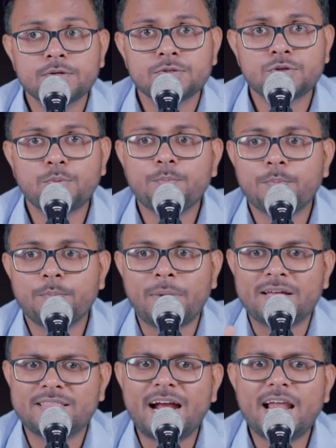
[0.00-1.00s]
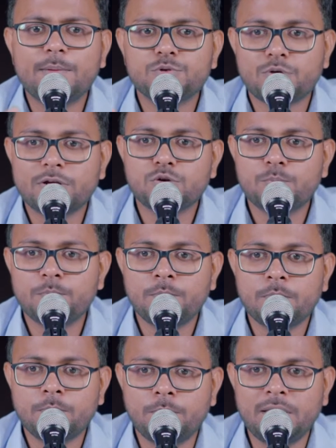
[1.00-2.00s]
So by that I'm trying to
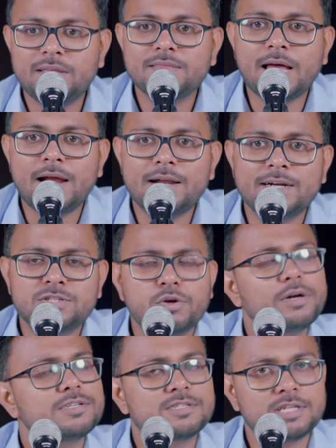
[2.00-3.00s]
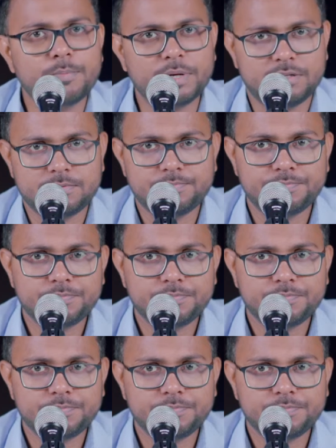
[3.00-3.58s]
mean that it's not a summit.